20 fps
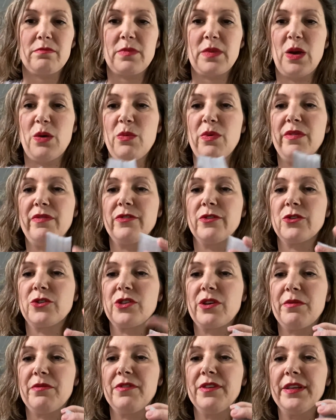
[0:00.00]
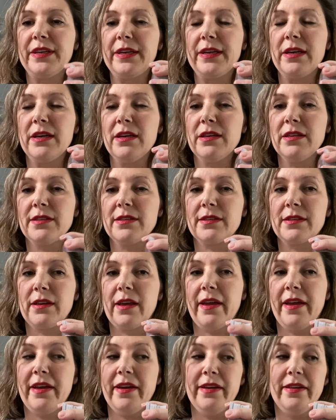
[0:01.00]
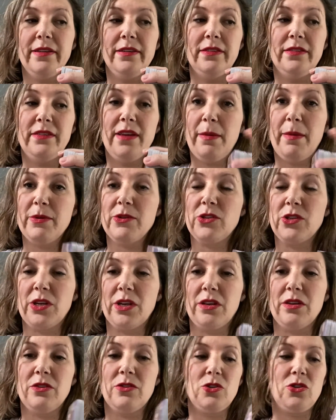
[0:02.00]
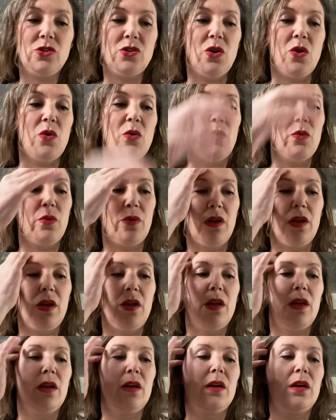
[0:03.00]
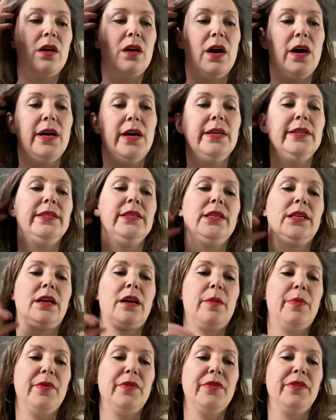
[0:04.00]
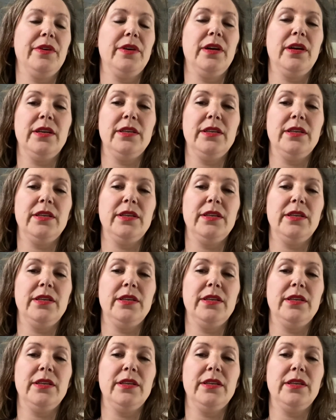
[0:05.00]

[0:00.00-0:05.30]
riffle shuffling it and damaging it. So I did a couple of things.